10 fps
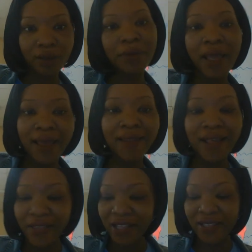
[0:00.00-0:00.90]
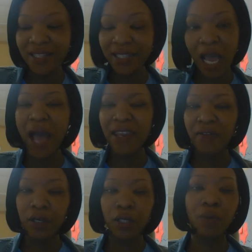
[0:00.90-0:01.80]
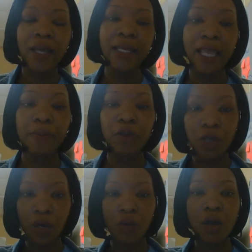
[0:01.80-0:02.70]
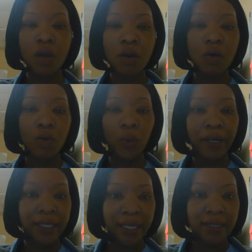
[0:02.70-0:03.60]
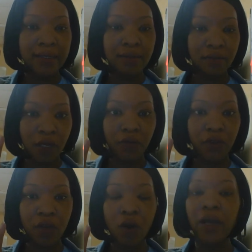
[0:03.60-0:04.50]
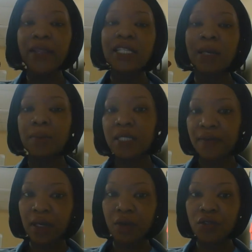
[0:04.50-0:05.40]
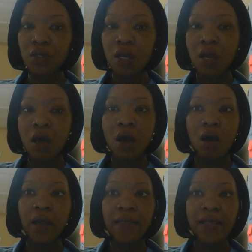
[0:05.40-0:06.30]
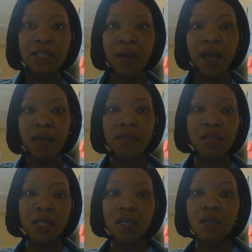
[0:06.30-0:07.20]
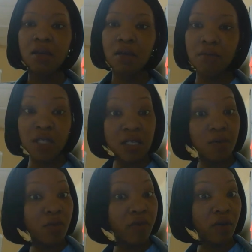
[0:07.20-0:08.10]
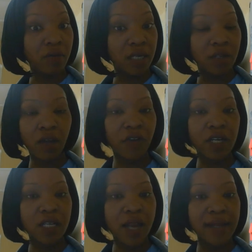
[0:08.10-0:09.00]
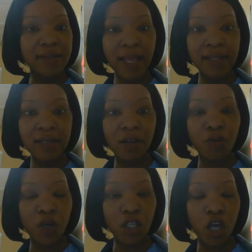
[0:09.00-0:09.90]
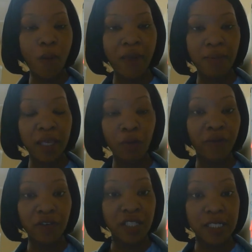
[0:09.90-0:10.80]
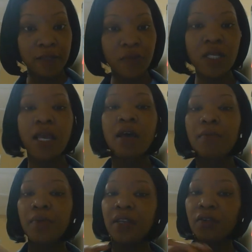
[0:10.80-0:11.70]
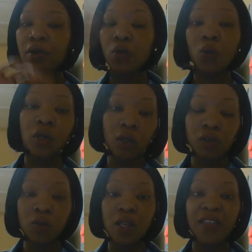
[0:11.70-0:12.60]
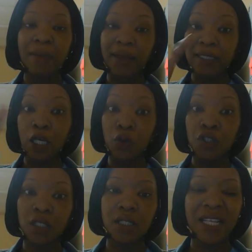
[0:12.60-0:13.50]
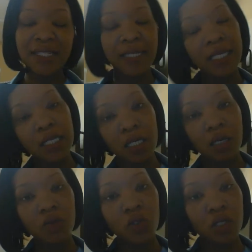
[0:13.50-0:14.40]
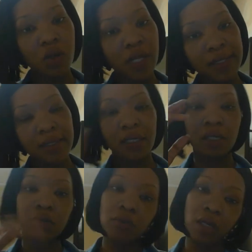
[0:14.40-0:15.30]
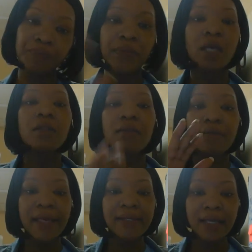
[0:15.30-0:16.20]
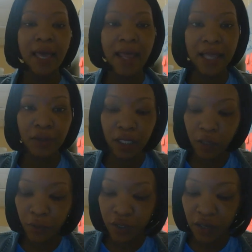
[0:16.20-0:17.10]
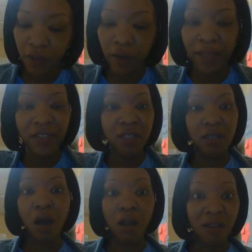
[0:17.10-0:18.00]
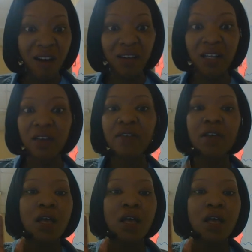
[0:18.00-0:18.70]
Okay, that's kind of a good way to help you know where it is. Okay, that's by the Pacific Ocean. Okay, that's by the Mississippi River. And, if you're in the United States, you want to go by the big river systems. But if you're in the world, you want to think about the oceans. That's the Indian Ocean, or that's kind of how you can help yourself. Okay, this has gone on long enough.